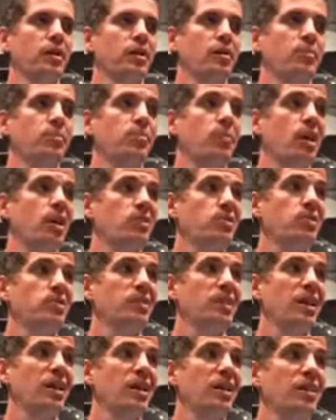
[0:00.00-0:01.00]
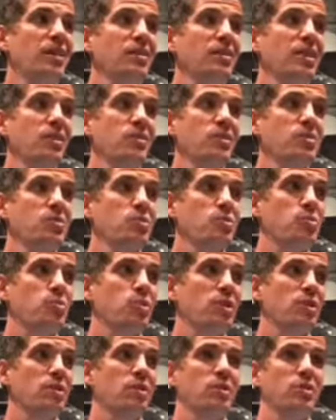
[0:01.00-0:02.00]
Modern day. Now, this was
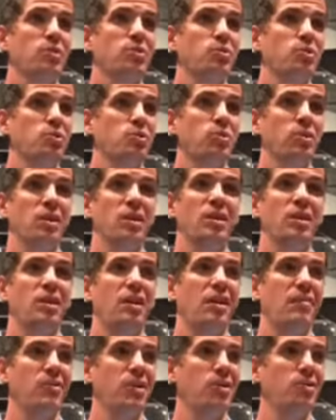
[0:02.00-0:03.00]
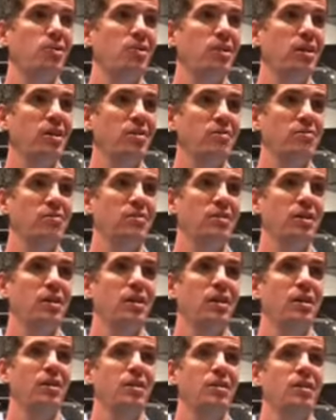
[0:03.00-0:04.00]
written in a culture where they didn't have internet,
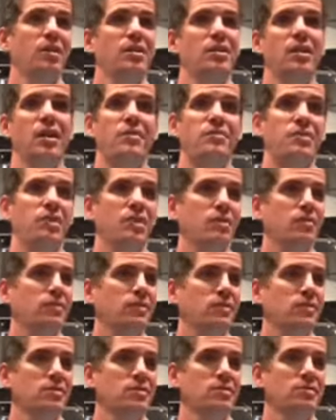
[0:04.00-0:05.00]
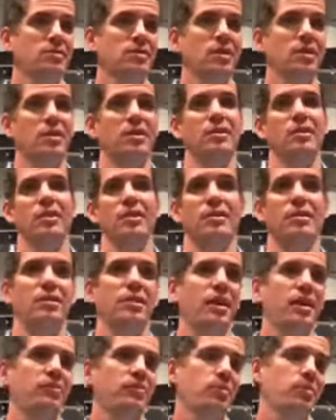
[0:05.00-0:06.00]
they didn't have television, and they
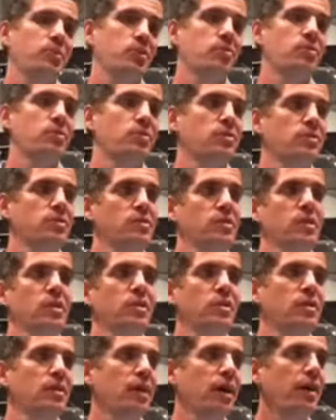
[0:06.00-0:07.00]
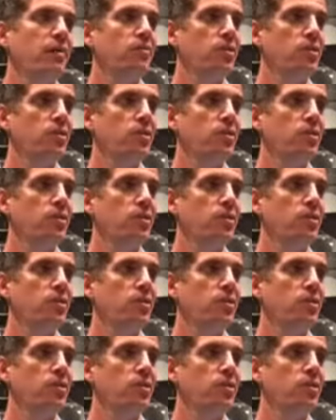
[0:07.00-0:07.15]
didn't have the billboards and they didn't have